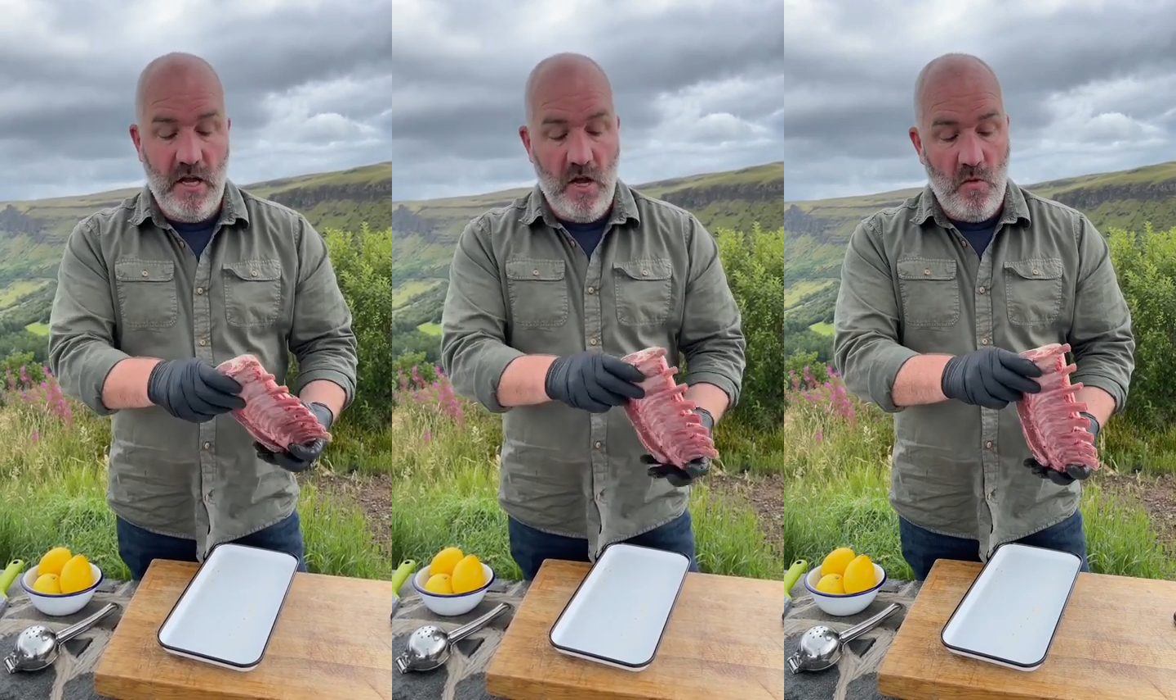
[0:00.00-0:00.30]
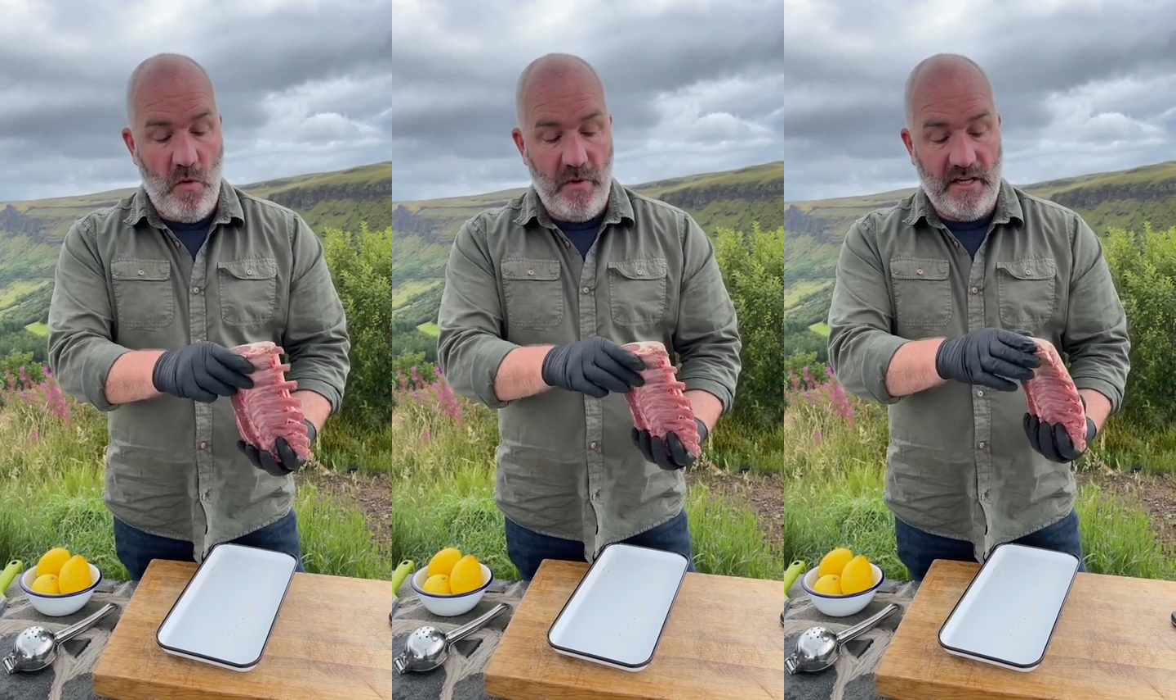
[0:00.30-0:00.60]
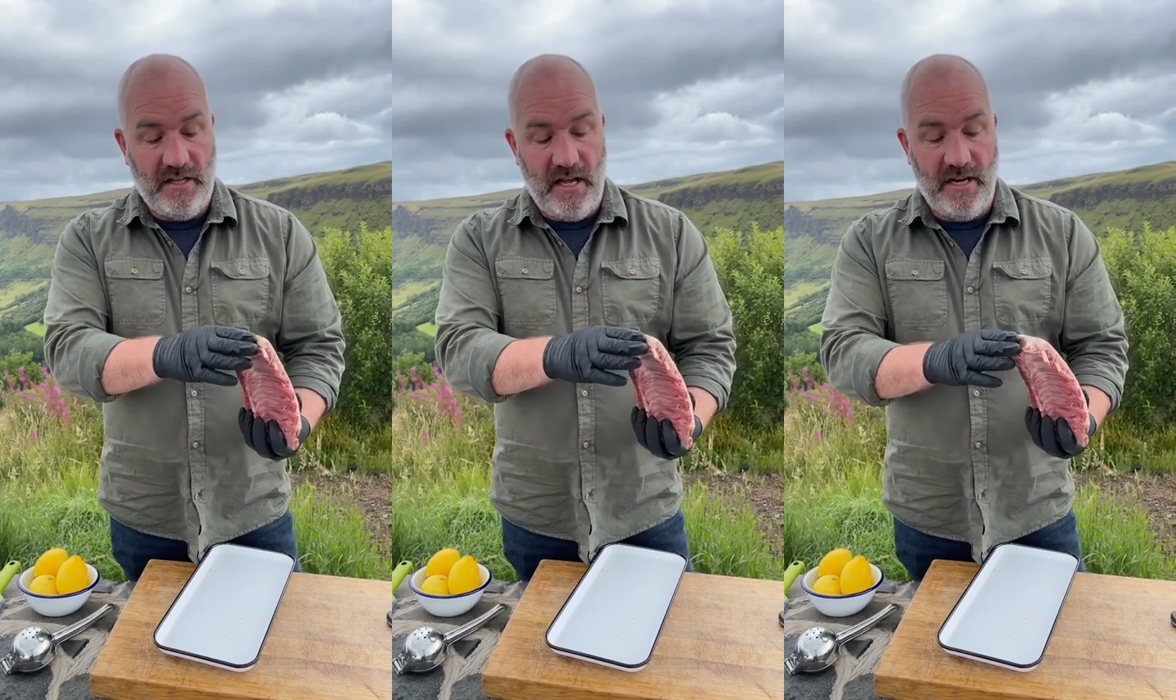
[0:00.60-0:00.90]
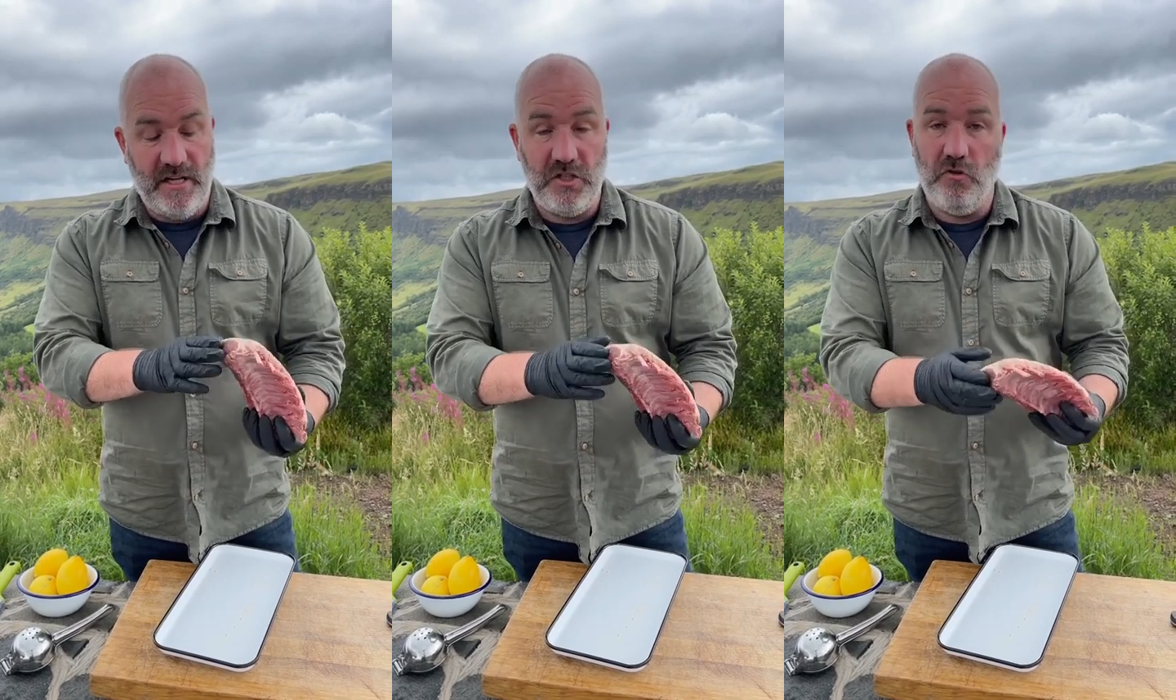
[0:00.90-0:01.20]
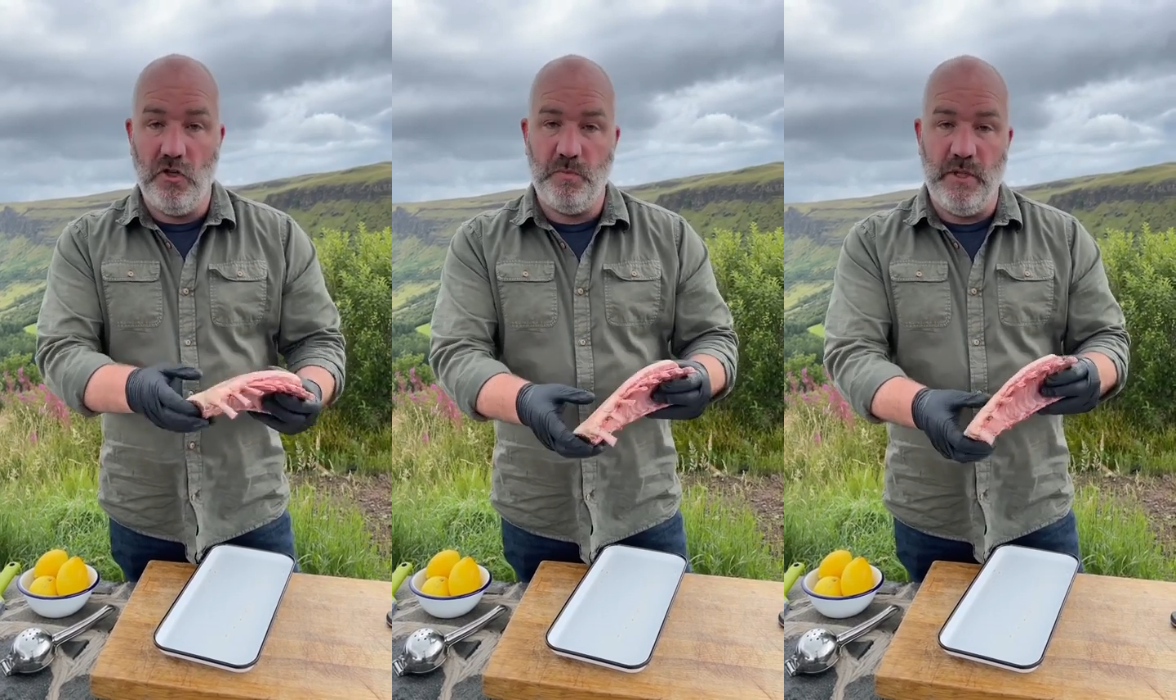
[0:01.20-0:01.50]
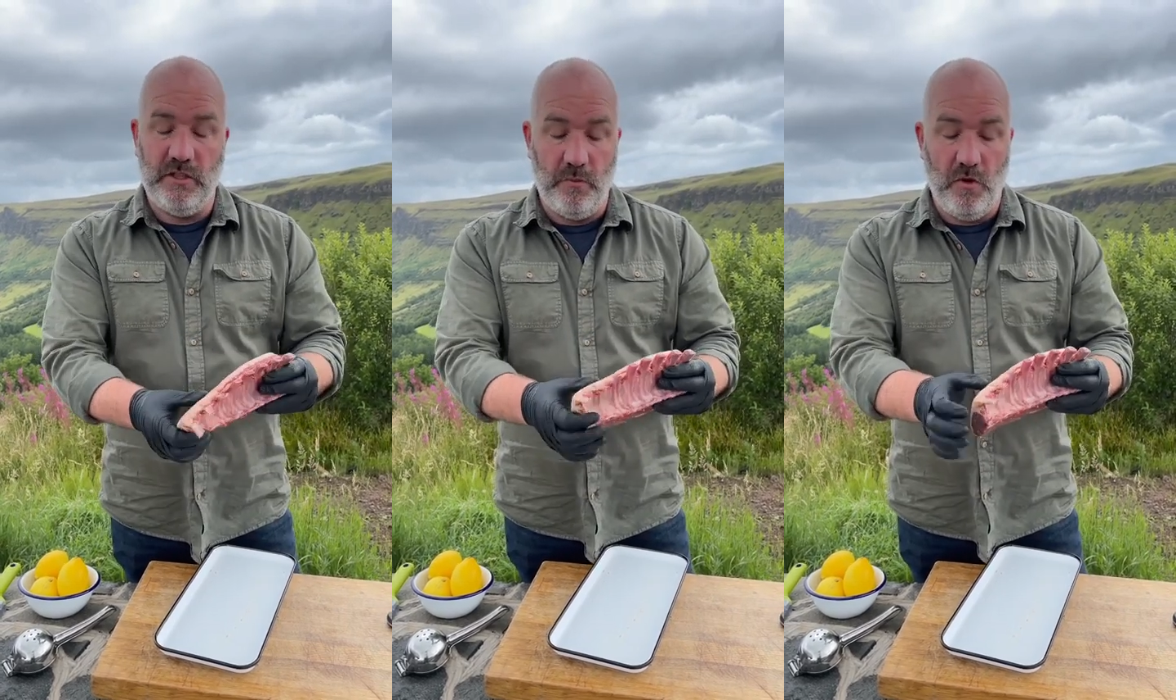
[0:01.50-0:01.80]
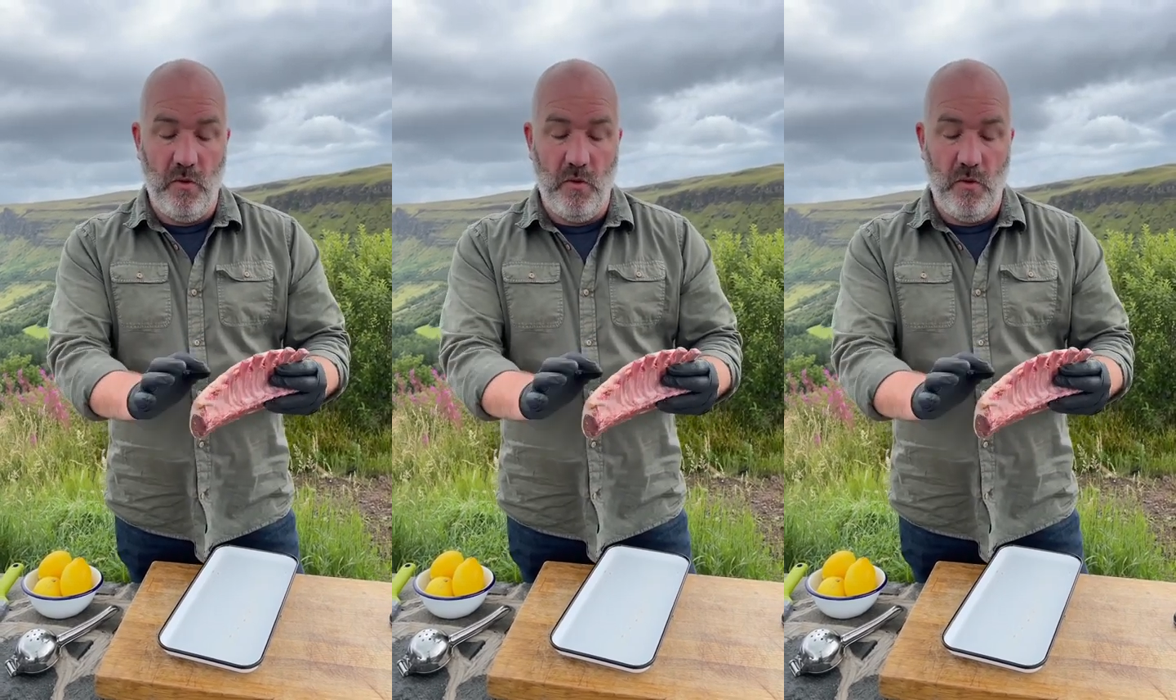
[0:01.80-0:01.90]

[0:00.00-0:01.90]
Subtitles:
when we get that nice crust built up on